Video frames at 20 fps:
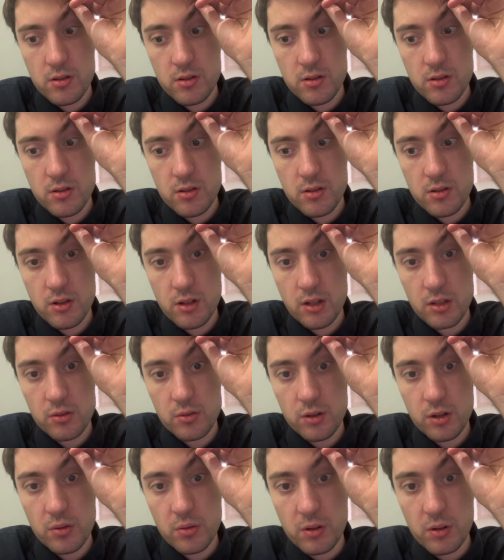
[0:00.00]
So that's
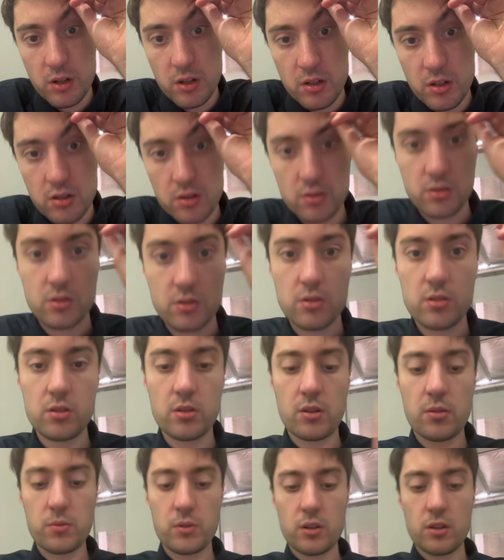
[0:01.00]
what I want to do.
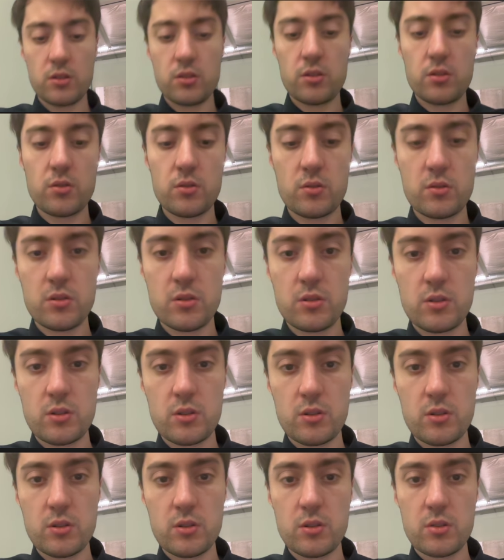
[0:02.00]
So I want to do
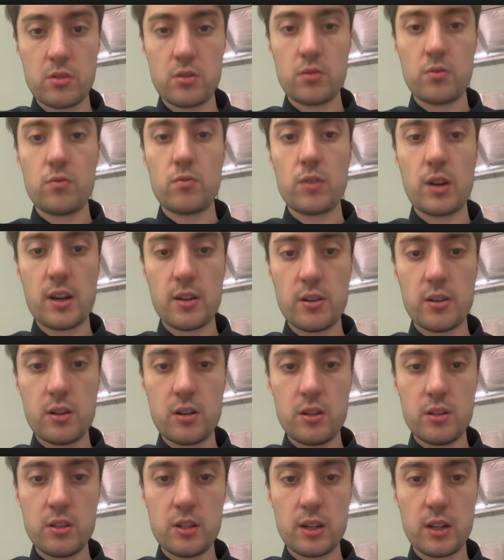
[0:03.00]

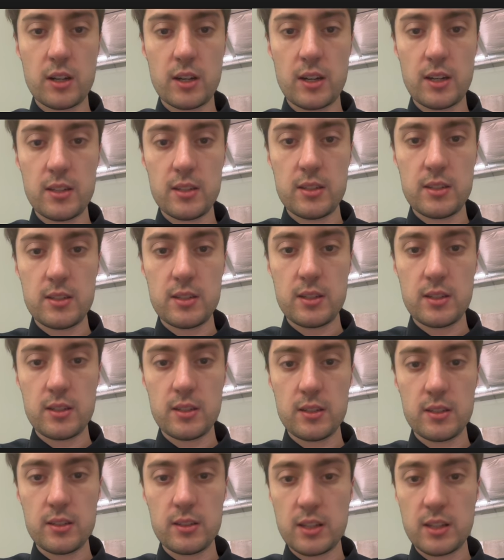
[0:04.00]

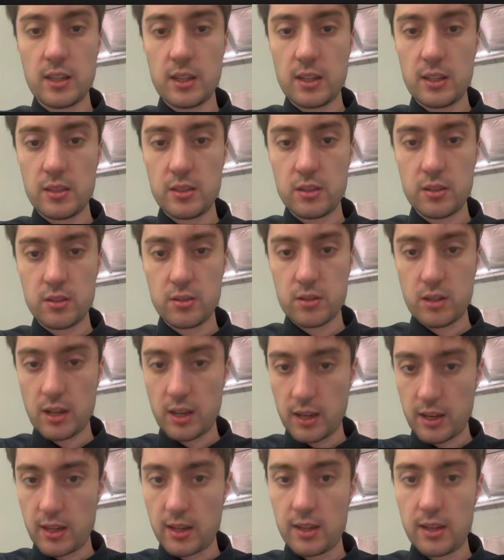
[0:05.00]
router.delete.
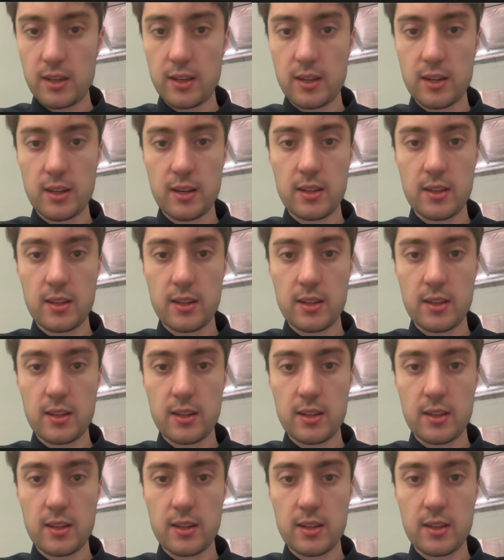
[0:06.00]
Okay.